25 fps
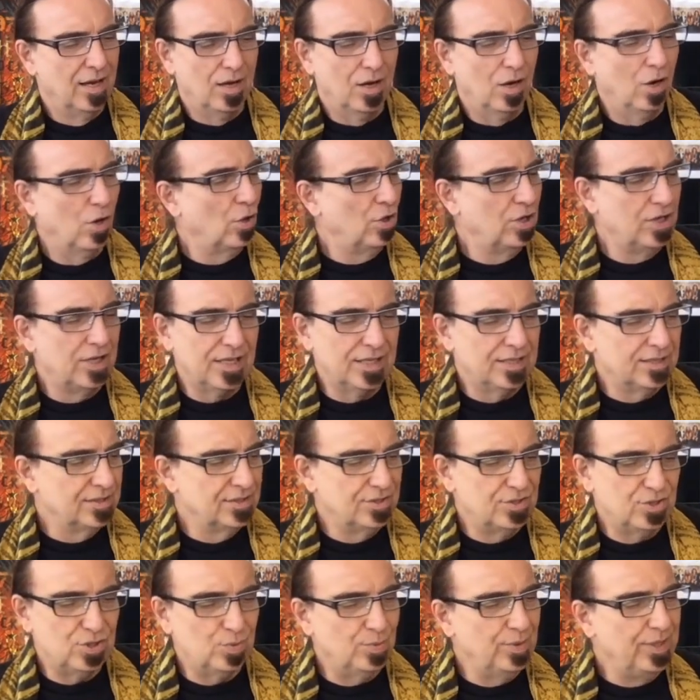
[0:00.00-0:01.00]

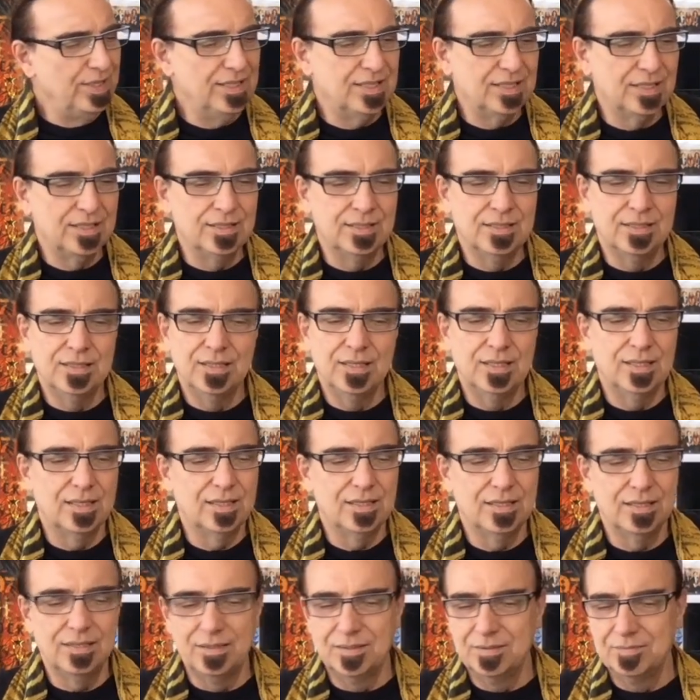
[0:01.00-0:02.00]
Holland, Sweden,
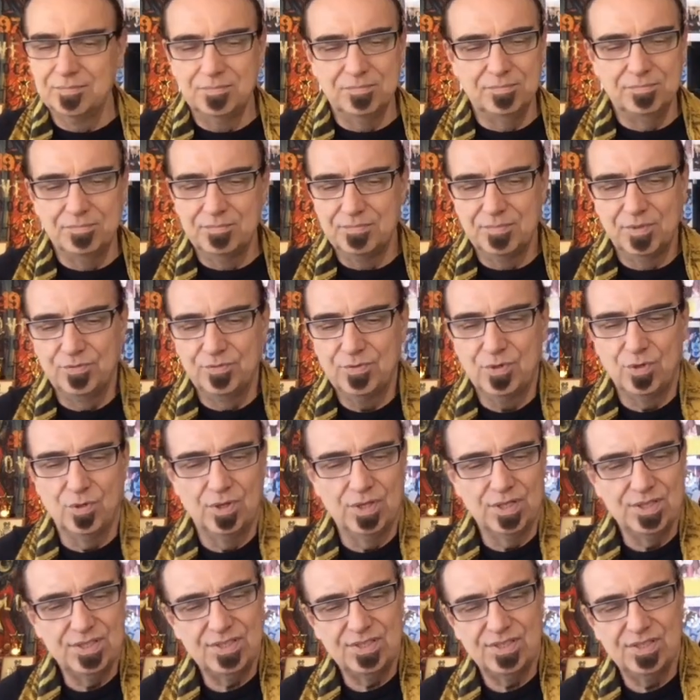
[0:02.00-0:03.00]
of
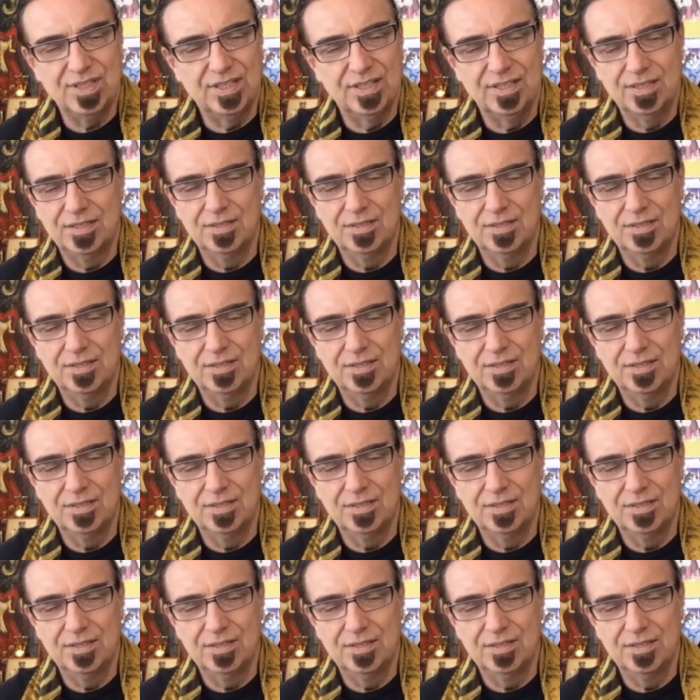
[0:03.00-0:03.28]
course,